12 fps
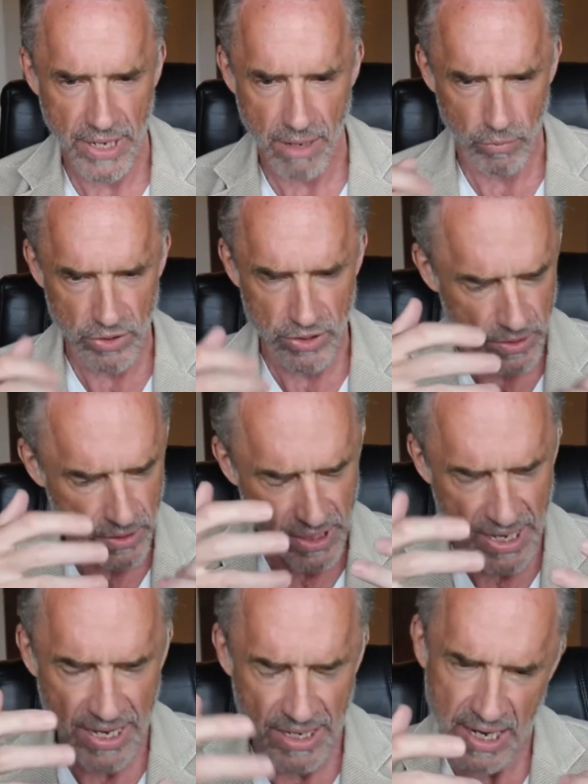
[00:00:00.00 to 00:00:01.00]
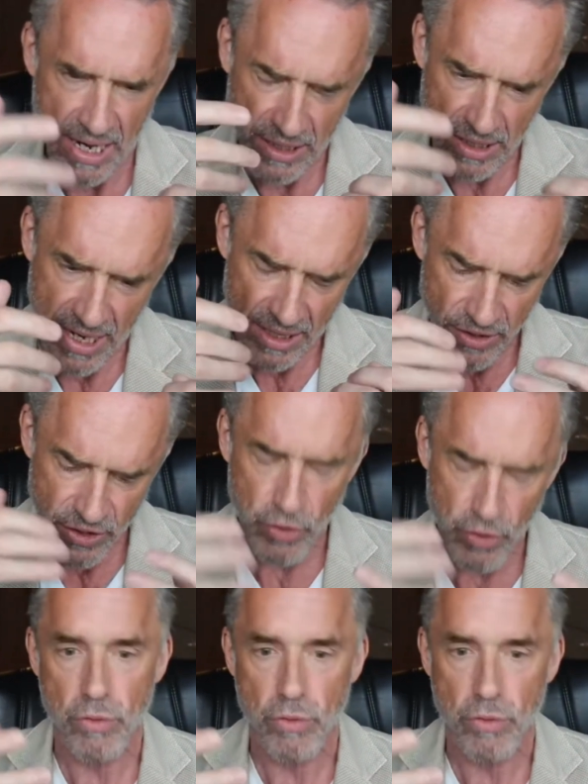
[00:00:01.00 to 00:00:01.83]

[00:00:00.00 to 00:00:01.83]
And that was, and yes.